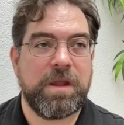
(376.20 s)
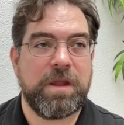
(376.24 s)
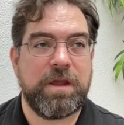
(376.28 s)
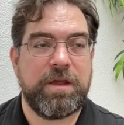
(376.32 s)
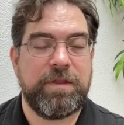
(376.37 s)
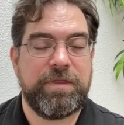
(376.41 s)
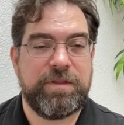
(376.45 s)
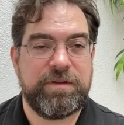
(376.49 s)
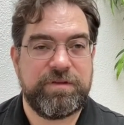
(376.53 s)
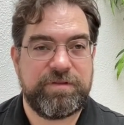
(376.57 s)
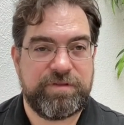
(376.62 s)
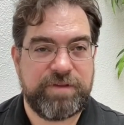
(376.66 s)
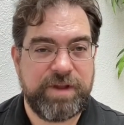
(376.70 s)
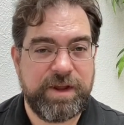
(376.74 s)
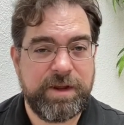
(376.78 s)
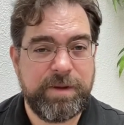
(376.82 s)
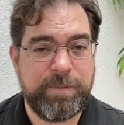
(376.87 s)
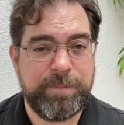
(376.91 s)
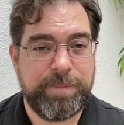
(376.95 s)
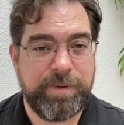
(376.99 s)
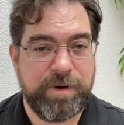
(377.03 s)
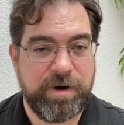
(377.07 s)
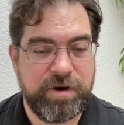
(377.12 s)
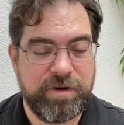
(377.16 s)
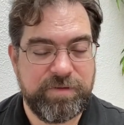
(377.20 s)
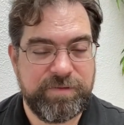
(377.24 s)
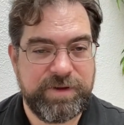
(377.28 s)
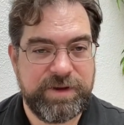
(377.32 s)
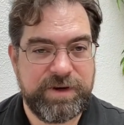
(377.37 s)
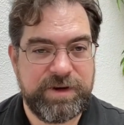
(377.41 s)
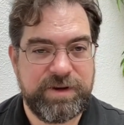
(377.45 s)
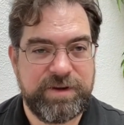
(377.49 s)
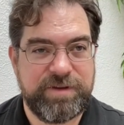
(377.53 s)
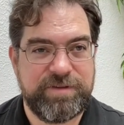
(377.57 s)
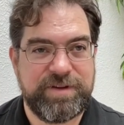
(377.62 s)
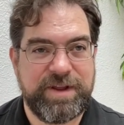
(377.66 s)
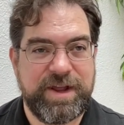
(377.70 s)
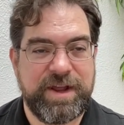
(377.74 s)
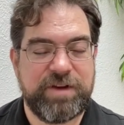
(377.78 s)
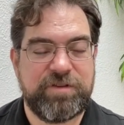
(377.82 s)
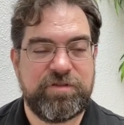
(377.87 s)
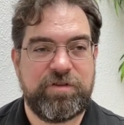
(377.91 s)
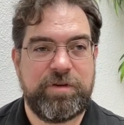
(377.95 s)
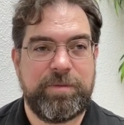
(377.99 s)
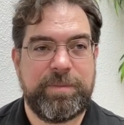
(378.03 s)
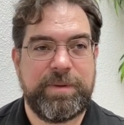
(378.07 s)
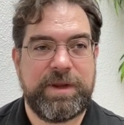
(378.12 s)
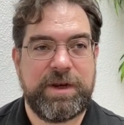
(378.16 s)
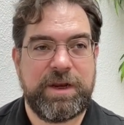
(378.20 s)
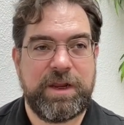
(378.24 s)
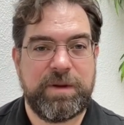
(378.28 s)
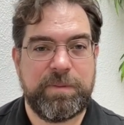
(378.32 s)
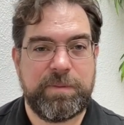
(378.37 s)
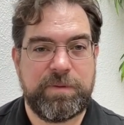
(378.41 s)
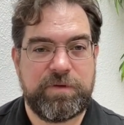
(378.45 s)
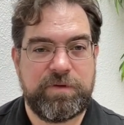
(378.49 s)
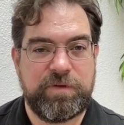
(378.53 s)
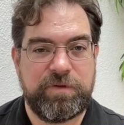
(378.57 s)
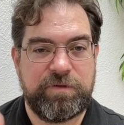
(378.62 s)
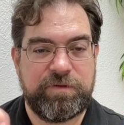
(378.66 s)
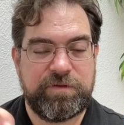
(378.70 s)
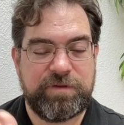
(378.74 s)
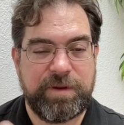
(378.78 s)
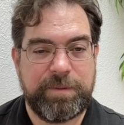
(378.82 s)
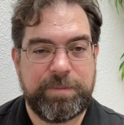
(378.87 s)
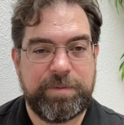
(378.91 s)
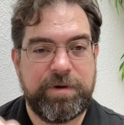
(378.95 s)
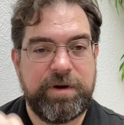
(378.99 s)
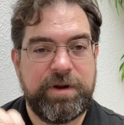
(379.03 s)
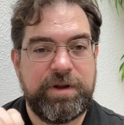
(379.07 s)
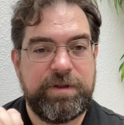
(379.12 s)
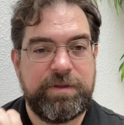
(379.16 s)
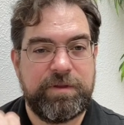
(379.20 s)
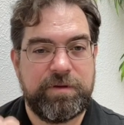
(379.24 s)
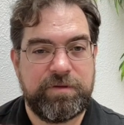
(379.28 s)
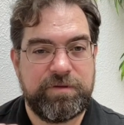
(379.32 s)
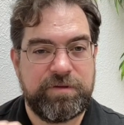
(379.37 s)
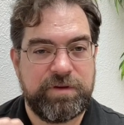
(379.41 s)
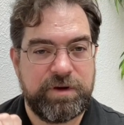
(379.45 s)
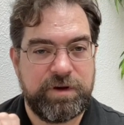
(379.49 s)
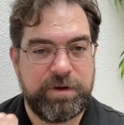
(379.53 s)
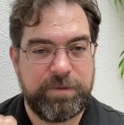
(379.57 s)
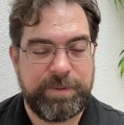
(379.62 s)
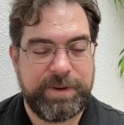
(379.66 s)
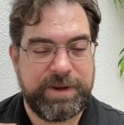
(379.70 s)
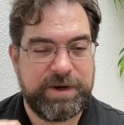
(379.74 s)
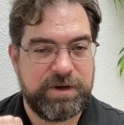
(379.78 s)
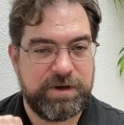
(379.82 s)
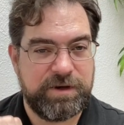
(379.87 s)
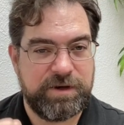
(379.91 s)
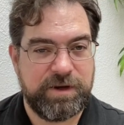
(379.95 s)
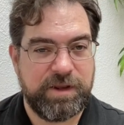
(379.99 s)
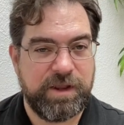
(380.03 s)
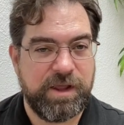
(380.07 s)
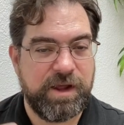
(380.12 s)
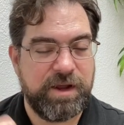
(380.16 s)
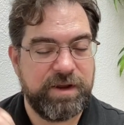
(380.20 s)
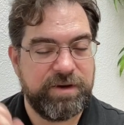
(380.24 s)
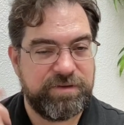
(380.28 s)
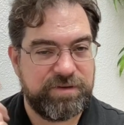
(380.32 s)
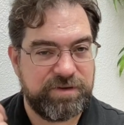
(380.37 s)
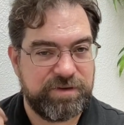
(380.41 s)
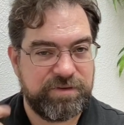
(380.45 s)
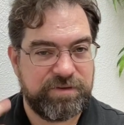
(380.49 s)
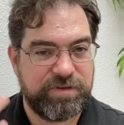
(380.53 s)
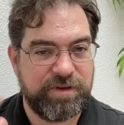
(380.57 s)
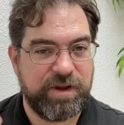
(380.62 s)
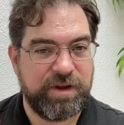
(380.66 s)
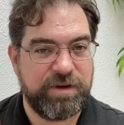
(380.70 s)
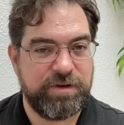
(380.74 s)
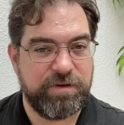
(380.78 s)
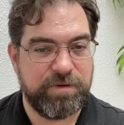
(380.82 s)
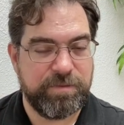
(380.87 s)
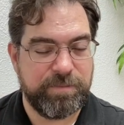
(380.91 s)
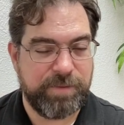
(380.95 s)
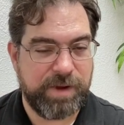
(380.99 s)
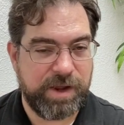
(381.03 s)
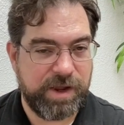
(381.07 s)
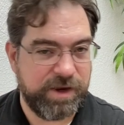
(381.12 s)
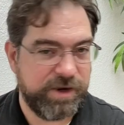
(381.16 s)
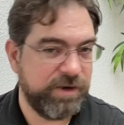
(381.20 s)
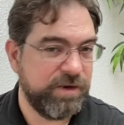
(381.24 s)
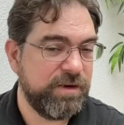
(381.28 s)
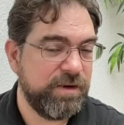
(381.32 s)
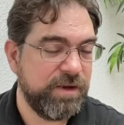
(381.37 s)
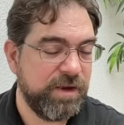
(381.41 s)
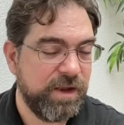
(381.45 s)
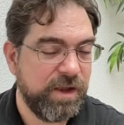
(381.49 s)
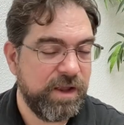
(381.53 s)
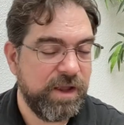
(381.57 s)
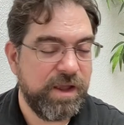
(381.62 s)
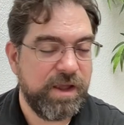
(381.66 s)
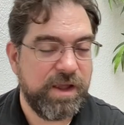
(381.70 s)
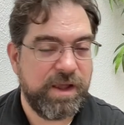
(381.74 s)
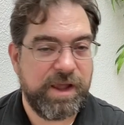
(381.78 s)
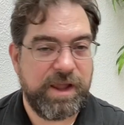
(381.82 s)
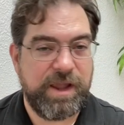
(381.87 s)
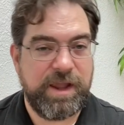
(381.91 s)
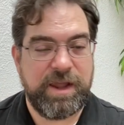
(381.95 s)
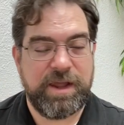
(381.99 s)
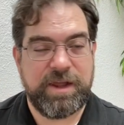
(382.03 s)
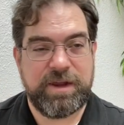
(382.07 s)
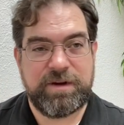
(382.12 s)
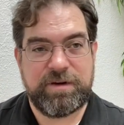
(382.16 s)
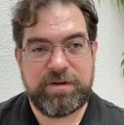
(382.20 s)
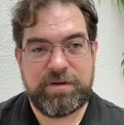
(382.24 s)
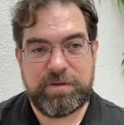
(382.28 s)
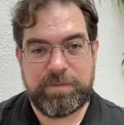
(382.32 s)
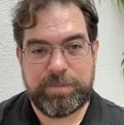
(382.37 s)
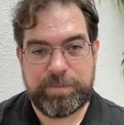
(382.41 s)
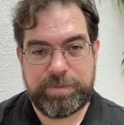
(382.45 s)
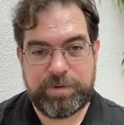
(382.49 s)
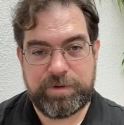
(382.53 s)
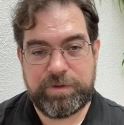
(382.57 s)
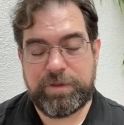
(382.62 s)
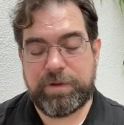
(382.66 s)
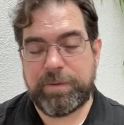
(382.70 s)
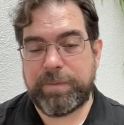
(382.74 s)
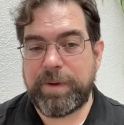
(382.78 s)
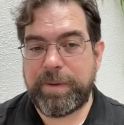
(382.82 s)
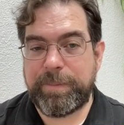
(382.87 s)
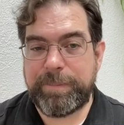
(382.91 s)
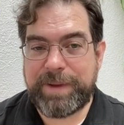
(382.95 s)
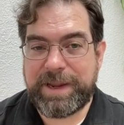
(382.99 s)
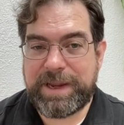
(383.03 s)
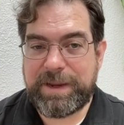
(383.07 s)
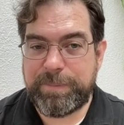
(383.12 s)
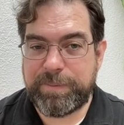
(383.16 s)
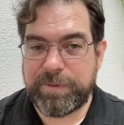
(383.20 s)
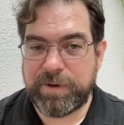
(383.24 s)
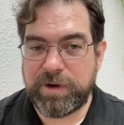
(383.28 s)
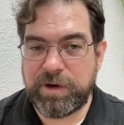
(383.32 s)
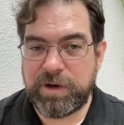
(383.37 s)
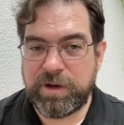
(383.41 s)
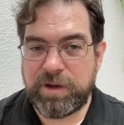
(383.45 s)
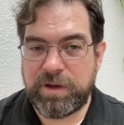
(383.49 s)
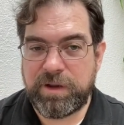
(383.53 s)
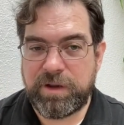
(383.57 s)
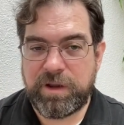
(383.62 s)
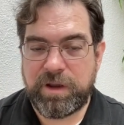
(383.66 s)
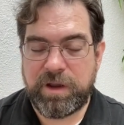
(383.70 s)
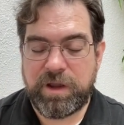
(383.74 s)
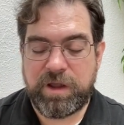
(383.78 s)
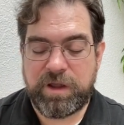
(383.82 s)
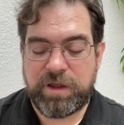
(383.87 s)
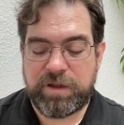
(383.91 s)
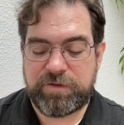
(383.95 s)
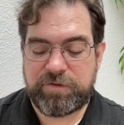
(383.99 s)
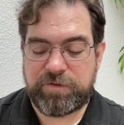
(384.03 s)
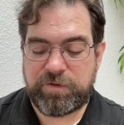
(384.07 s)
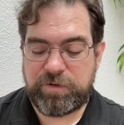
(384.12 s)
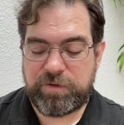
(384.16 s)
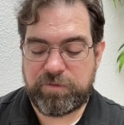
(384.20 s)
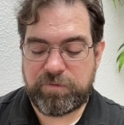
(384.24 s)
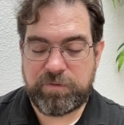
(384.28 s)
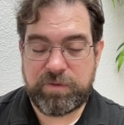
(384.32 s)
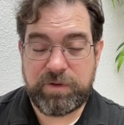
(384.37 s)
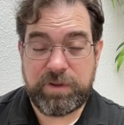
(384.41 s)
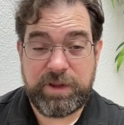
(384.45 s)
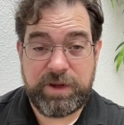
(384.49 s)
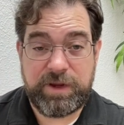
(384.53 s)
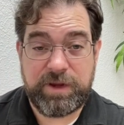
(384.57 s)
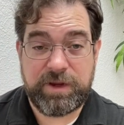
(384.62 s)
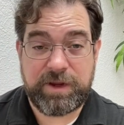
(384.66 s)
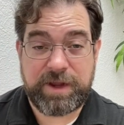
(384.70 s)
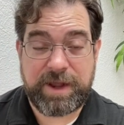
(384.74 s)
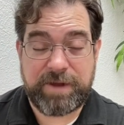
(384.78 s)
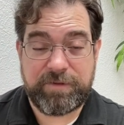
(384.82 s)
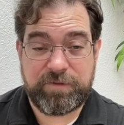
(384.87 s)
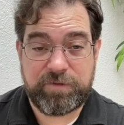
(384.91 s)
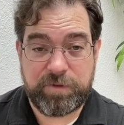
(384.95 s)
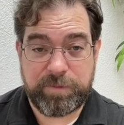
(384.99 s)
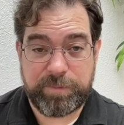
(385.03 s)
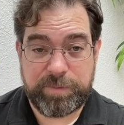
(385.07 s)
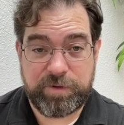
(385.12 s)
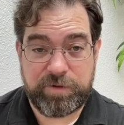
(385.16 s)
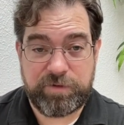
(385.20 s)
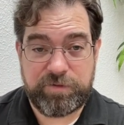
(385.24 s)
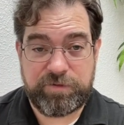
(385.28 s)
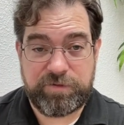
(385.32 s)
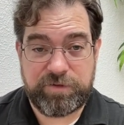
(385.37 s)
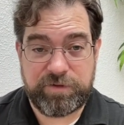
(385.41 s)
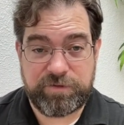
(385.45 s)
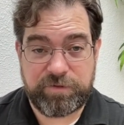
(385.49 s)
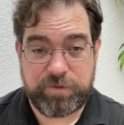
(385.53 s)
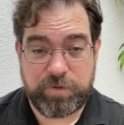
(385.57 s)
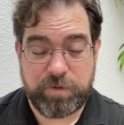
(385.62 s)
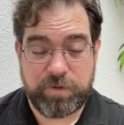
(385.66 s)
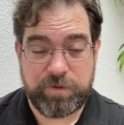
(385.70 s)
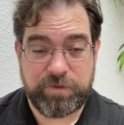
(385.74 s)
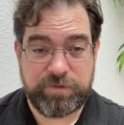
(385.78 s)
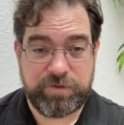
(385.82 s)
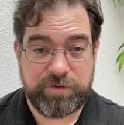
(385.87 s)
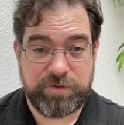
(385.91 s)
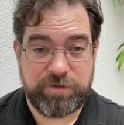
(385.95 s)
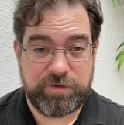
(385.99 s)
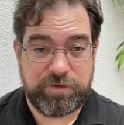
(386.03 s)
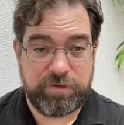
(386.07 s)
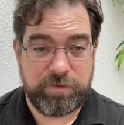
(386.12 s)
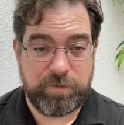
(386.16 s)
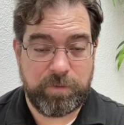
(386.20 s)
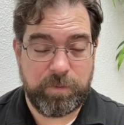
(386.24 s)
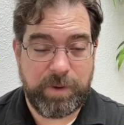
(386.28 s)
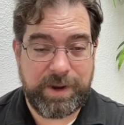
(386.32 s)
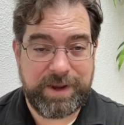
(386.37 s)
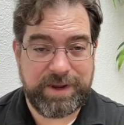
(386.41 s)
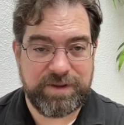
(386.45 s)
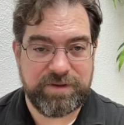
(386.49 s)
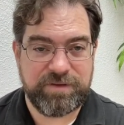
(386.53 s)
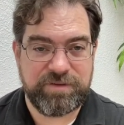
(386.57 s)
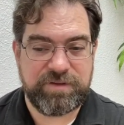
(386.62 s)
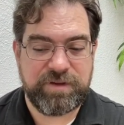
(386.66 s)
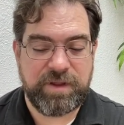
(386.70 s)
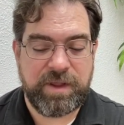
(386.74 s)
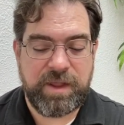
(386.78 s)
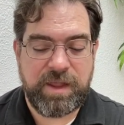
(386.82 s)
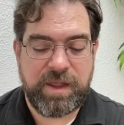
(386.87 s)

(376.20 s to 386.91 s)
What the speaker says: The second part of it is actually being able to separate those independent lines inside your mind and put them on paper. So you really have to approach this course in two ways.